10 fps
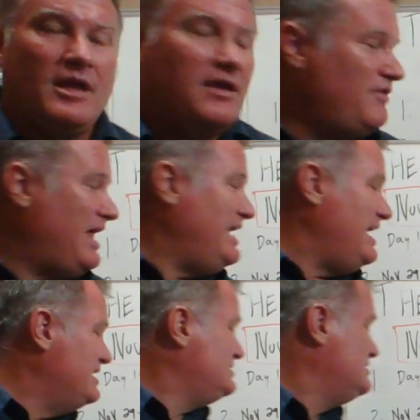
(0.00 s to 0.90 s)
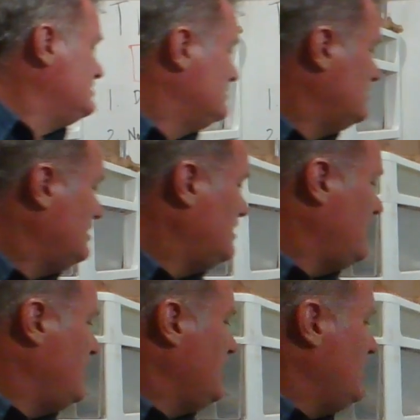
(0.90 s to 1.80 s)
That is
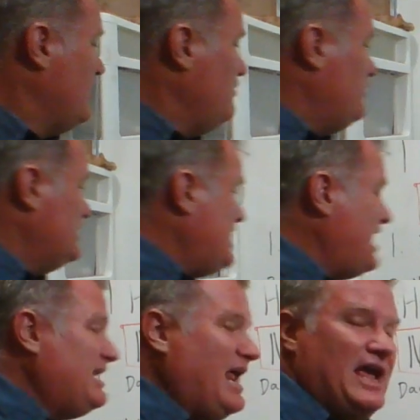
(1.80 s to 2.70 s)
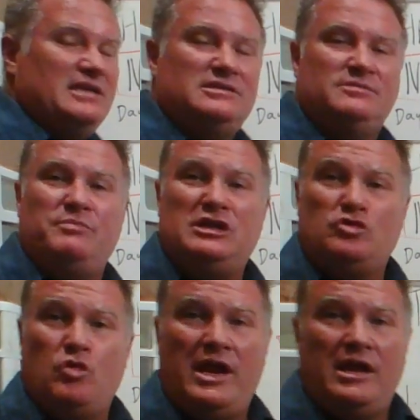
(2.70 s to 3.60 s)
the 10 days
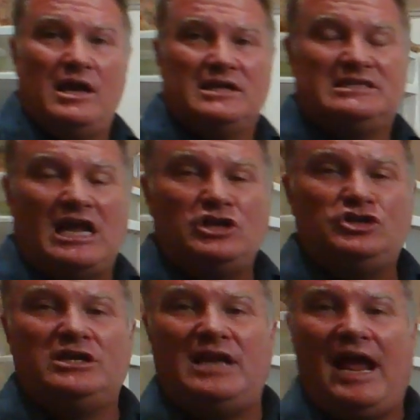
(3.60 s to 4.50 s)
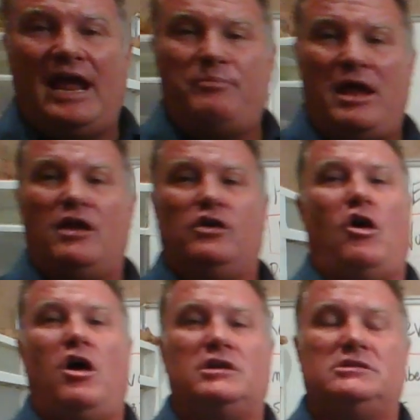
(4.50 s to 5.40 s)
between Ascension Day and
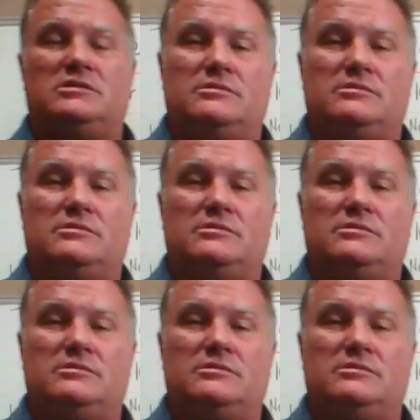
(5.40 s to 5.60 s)
Pentecost.